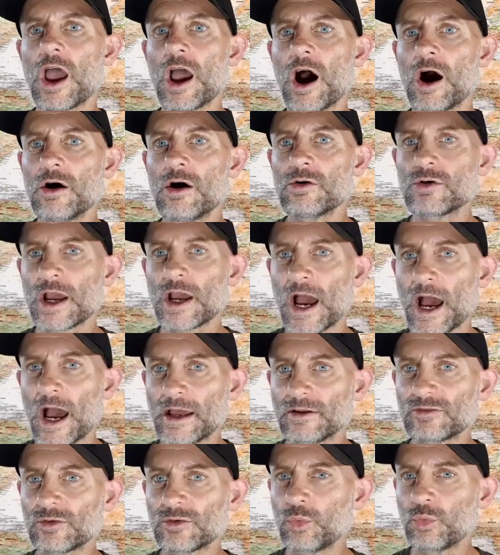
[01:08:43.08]
Okay.
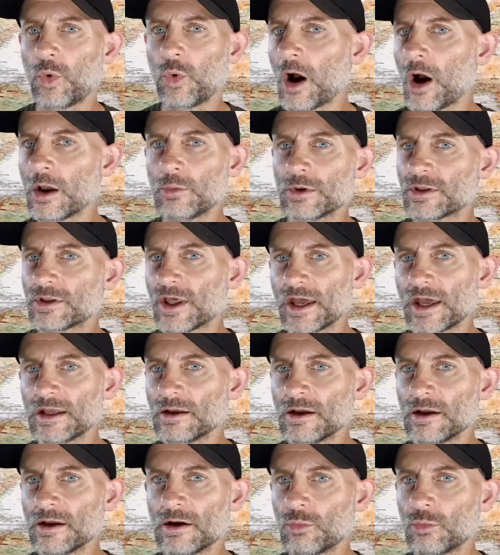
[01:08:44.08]
So why would they?
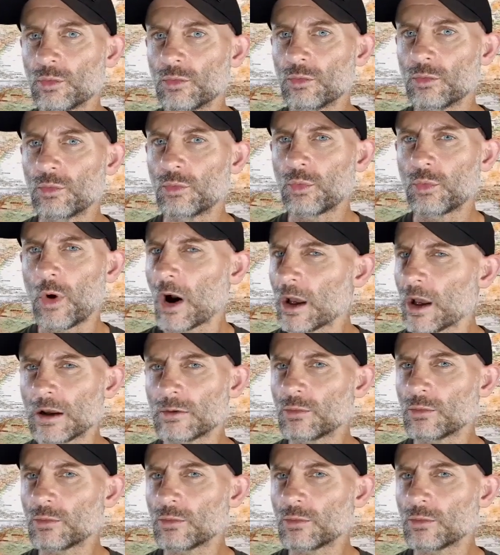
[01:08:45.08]
Why?